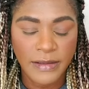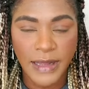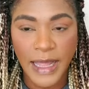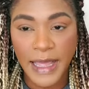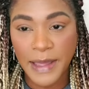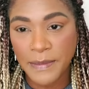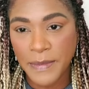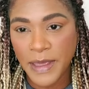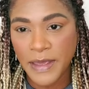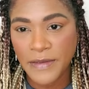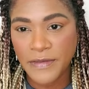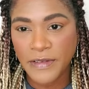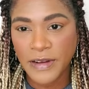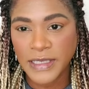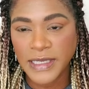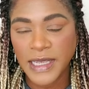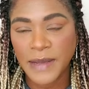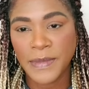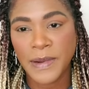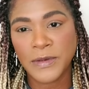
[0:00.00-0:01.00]
like me, for
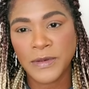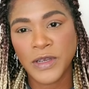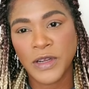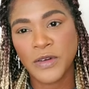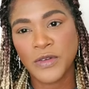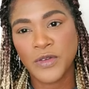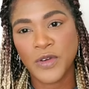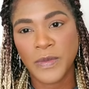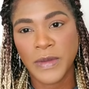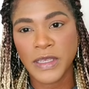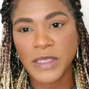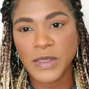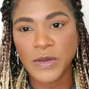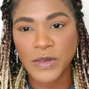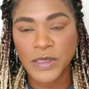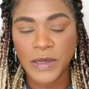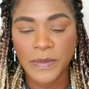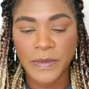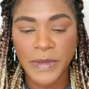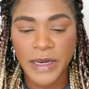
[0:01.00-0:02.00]
example, I'm trying to grow my
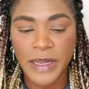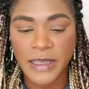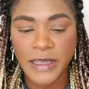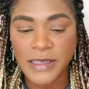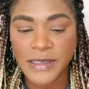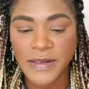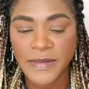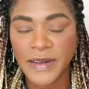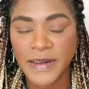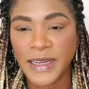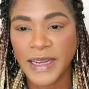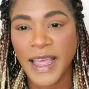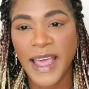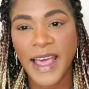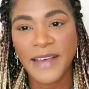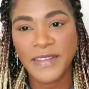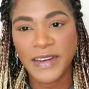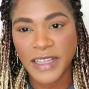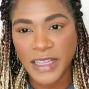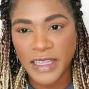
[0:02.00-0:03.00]
social media and stuff like that. I
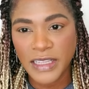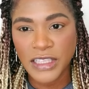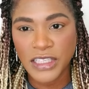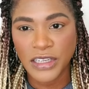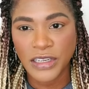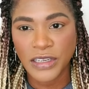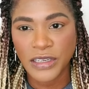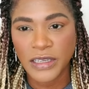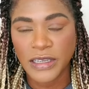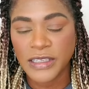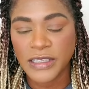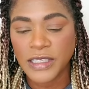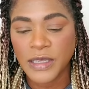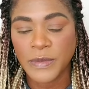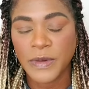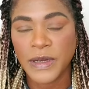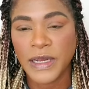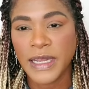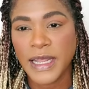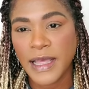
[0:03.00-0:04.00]
have an intern. There's
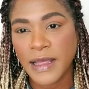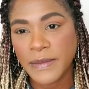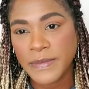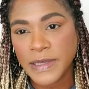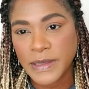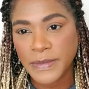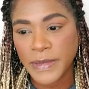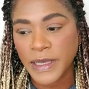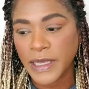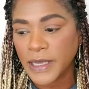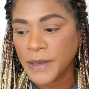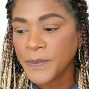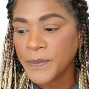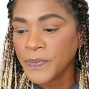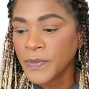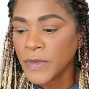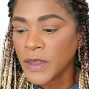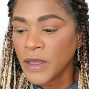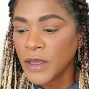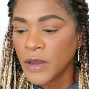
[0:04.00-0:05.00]
someone that helps me
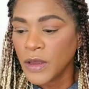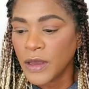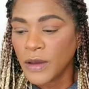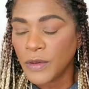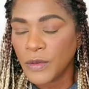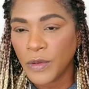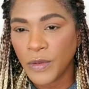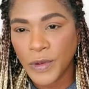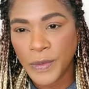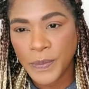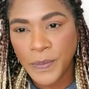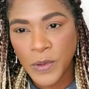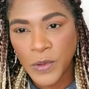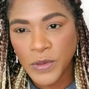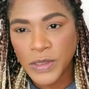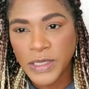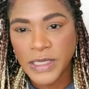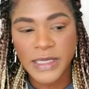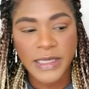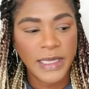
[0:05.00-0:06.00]
with
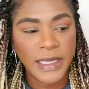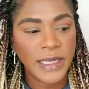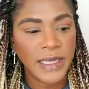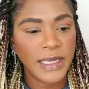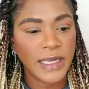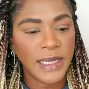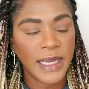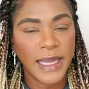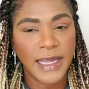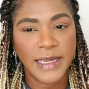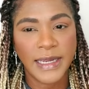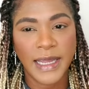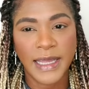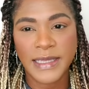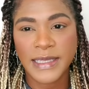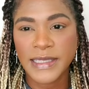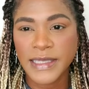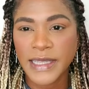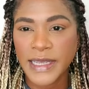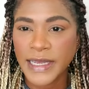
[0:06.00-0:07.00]
posting and,
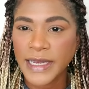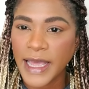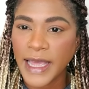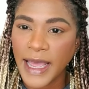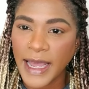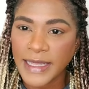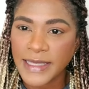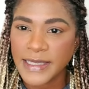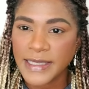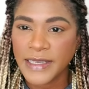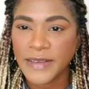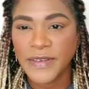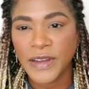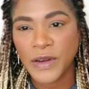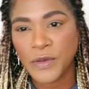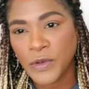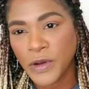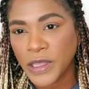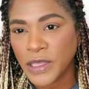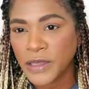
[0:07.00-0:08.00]
and staying active
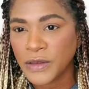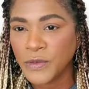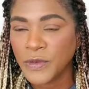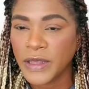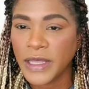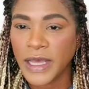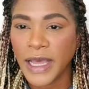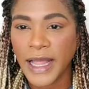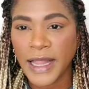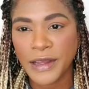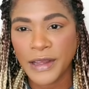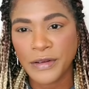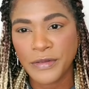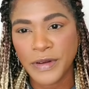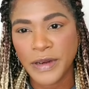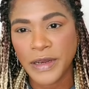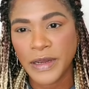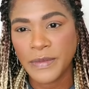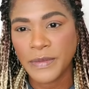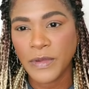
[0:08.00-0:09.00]
and working with the
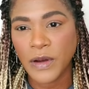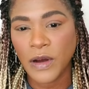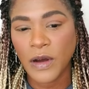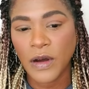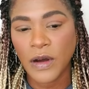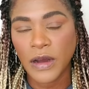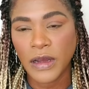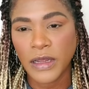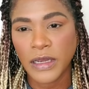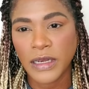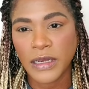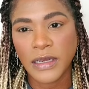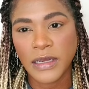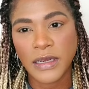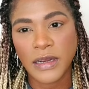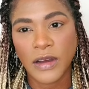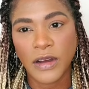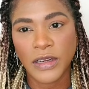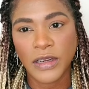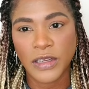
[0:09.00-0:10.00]
algorithm
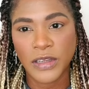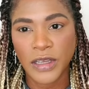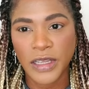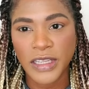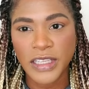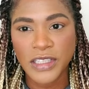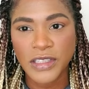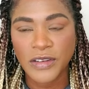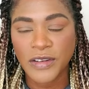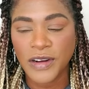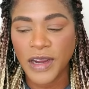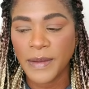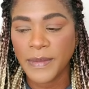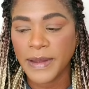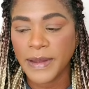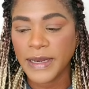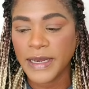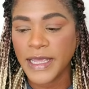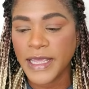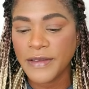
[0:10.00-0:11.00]
on on Instagram
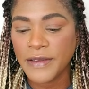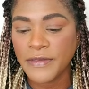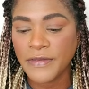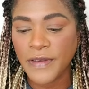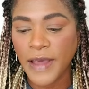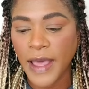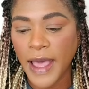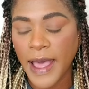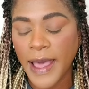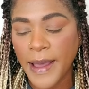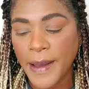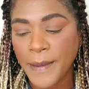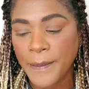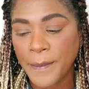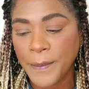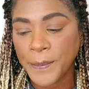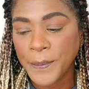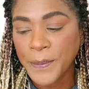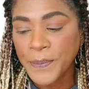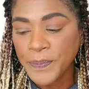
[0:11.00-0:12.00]
and if
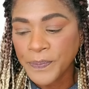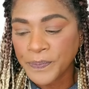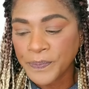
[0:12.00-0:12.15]
um